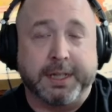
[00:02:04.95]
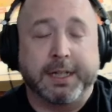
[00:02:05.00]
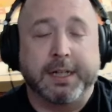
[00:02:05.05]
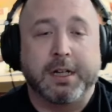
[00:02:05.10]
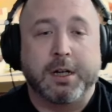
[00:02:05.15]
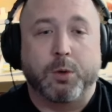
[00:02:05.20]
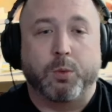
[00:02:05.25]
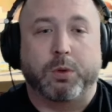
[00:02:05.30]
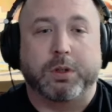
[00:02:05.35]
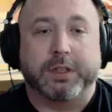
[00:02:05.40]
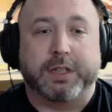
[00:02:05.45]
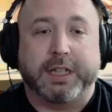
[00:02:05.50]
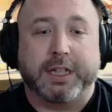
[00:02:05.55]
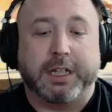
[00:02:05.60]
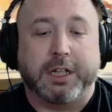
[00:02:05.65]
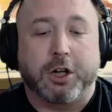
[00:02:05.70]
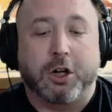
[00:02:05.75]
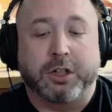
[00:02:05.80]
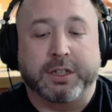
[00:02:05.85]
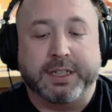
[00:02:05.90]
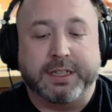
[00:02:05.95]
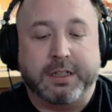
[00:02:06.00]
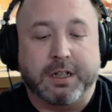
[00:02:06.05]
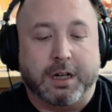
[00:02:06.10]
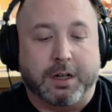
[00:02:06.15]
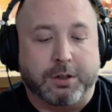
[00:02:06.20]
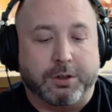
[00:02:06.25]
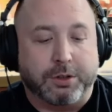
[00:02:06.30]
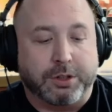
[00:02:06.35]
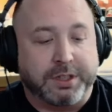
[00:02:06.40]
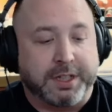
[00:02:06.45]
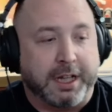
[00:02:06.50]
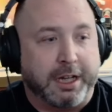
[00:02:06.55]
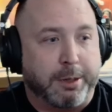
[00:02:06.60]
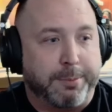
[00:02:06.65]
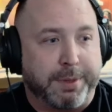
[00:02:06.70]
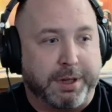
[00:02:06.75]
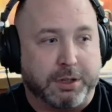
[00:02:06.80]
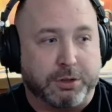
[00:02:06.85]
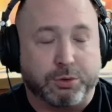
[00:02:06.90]
One thing y'all need to understand
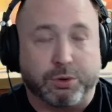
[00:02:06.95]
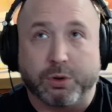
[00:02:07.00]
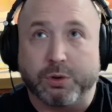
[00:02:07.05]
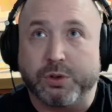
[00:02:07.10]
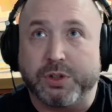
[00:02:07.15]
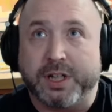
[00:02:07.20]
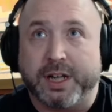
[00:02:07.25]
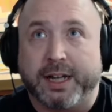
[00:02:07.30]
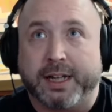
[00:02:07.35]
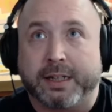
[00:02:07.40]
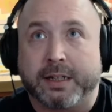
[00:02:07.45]
about TROTEC